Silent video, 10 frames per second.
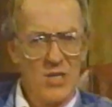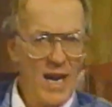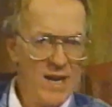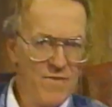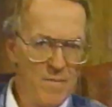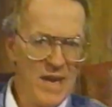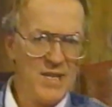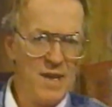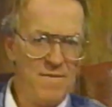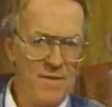you're talking from
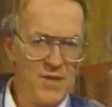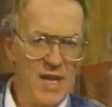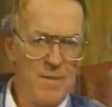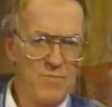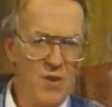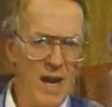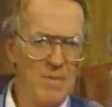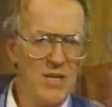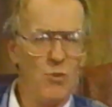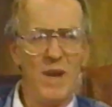1858
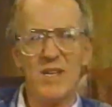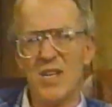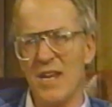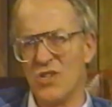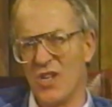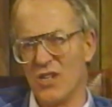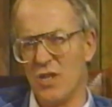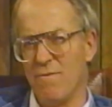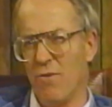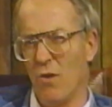probably to
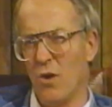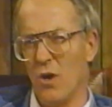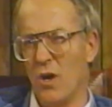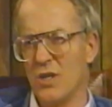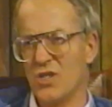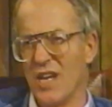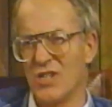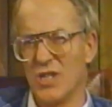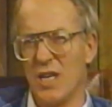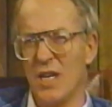1864,
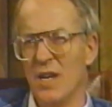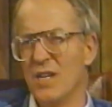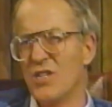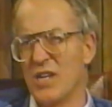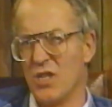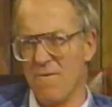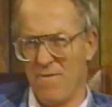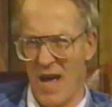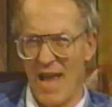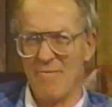60,
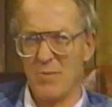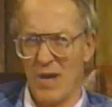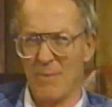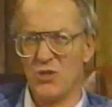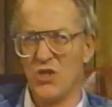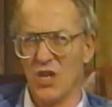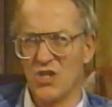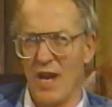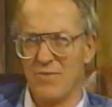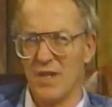65 perhaps,
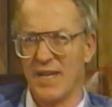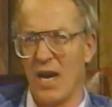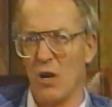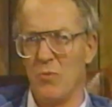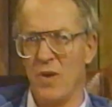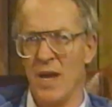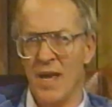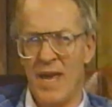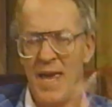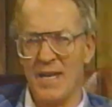just after the Caribou
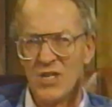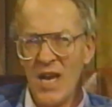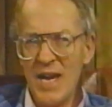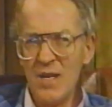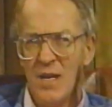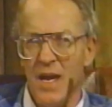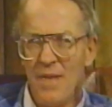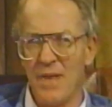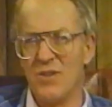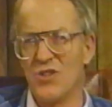hit its height
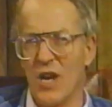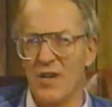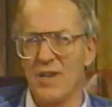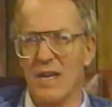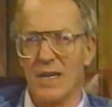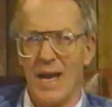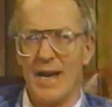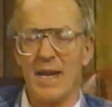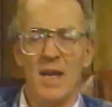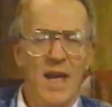and then started
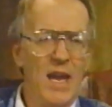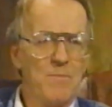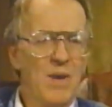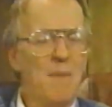declining. And it